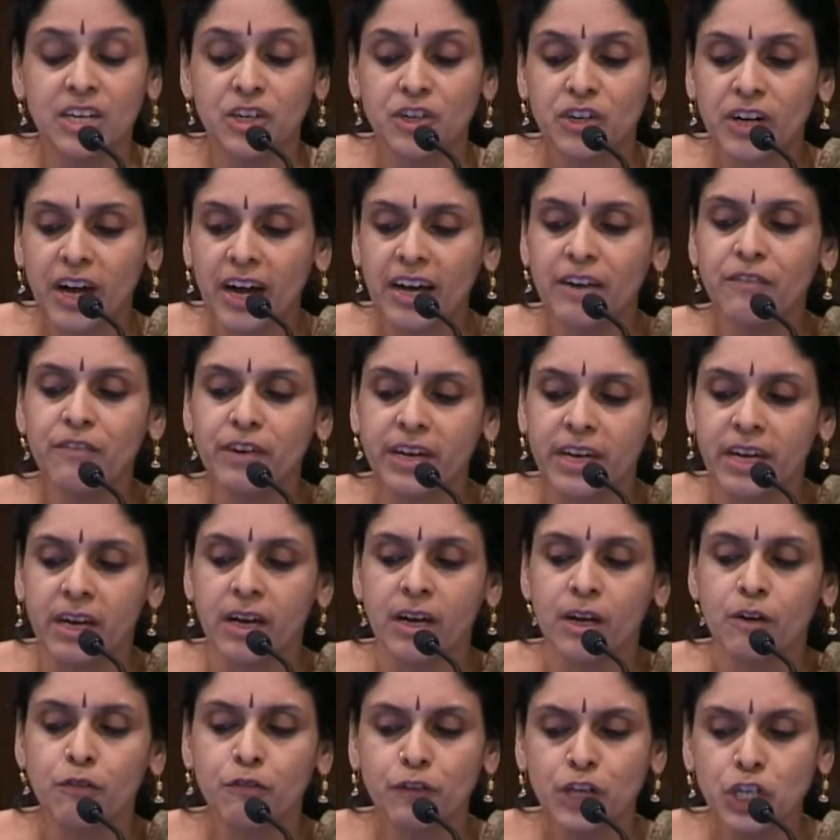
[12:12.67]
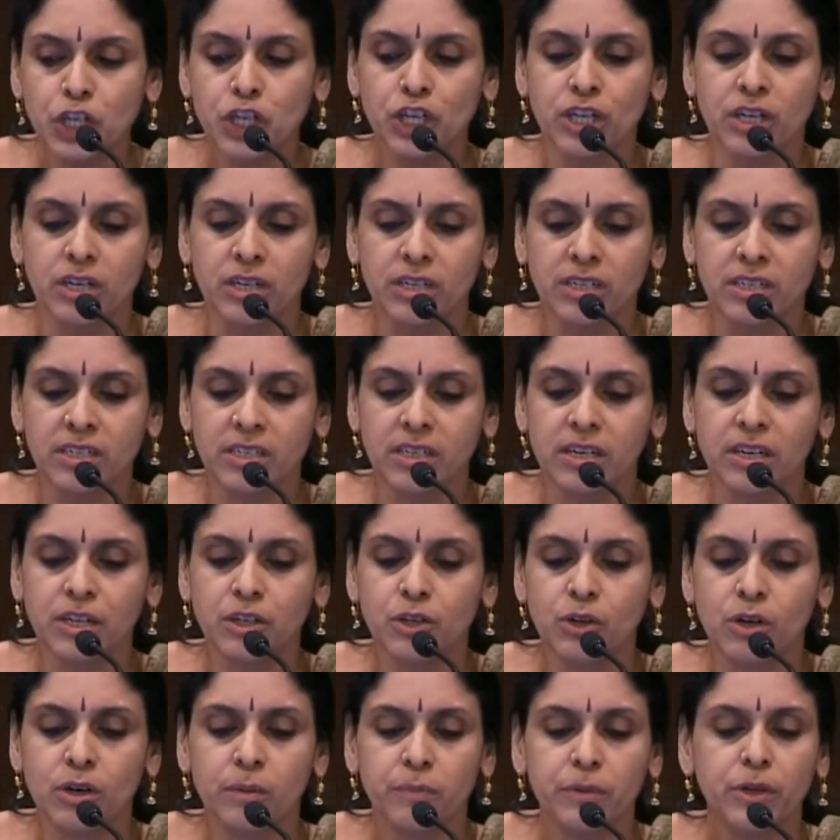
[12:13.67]
driving fissures
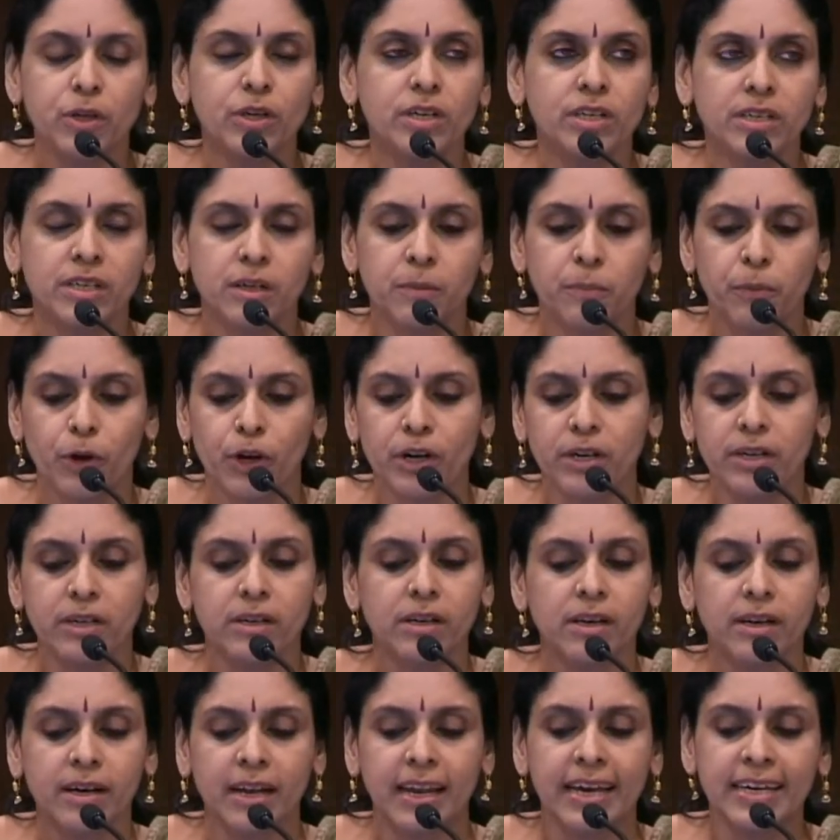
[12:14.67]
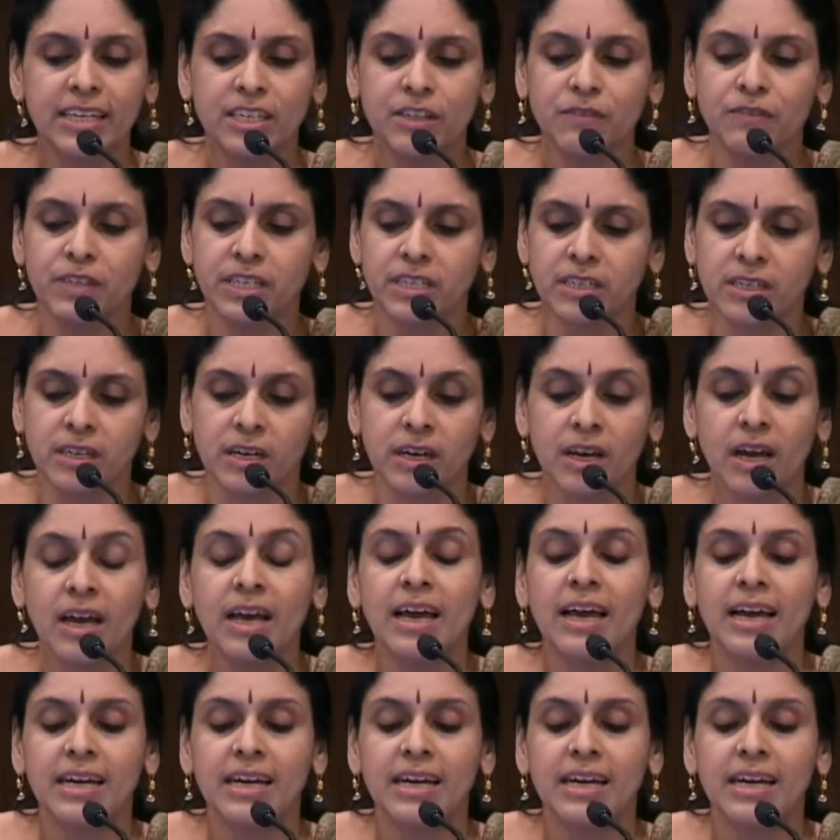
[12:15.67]
into community and political collectivity,